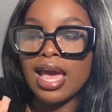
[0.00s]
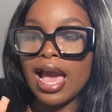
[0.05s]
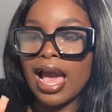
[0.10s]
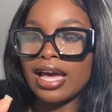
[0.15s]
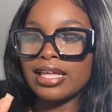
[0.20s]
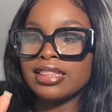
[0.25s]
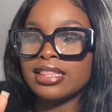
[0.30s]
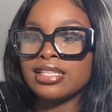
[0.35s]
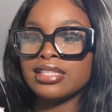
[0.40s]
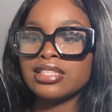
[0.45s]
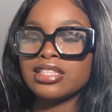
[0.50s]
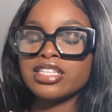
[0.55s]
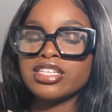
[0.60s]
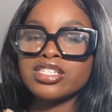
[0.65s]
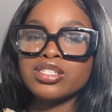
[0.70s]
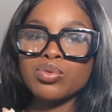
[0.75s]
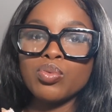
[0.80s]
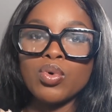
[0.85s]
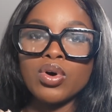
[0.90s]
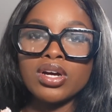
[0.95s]
I think
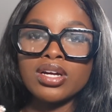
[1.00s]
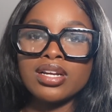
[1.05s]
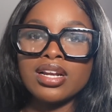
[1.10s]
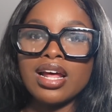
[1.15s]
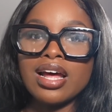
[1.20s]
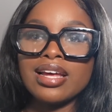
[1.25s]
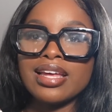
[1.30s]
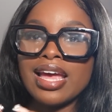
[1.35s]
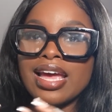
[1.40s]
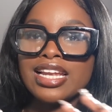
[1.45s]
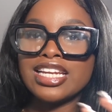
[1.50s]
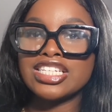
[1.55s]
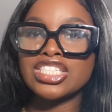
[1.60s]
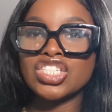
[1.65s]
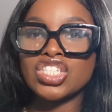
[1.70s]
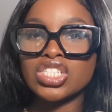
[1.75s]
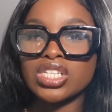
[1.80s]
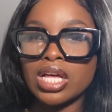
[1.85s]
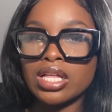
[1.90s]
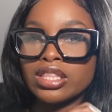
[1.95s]
this one, again, is
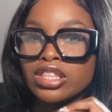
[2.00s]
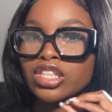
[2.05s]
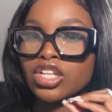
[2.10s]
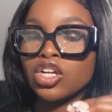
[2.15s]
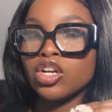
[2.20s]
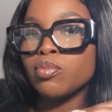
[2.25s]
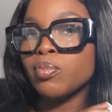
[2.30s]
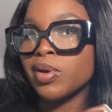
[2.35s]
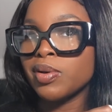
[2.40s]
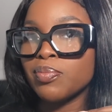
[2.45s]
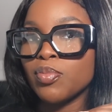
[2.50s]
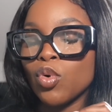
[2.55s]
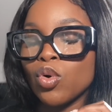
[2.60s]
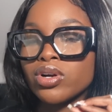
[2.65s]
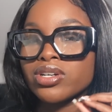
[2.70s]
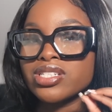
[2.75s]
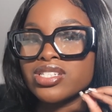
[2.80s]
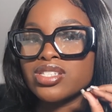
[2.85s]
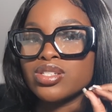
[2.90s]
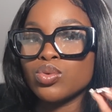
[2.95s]
just a little bit
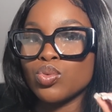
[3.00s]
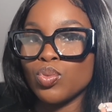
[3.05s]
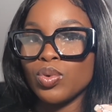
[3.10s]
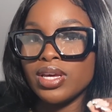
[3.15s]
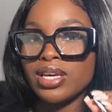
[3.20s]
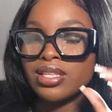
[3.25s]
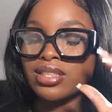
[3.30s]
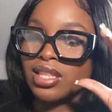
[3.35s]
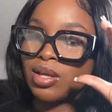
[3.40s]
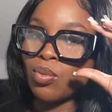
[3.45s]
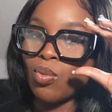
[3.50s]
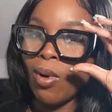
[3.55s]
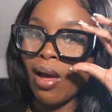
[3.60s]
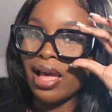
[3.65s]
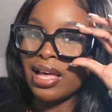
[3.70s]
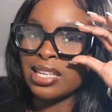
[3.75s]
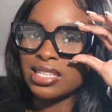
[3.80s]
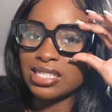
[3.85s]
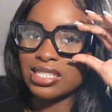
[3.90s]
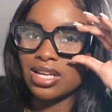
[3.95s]
more sweet than
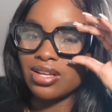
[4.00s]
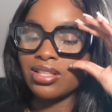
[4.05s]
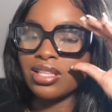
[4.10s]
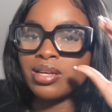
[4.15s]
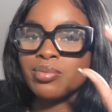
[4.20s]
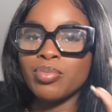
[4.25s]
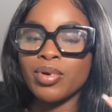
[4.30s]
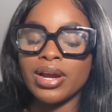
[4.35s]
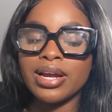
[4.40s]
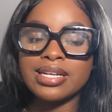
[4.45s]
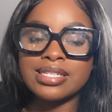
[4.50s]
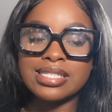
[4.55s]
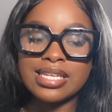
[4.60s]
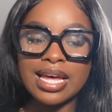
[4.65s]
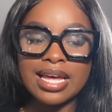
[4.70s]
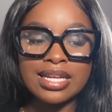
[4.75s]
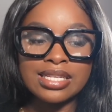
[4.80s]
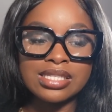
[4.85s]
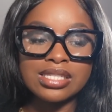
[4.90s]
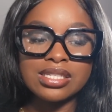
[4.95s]
YSL Libre
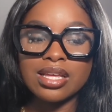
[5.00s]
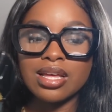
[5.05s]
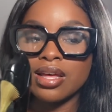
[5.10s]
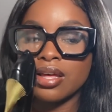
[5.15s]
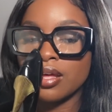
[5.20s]
Intense.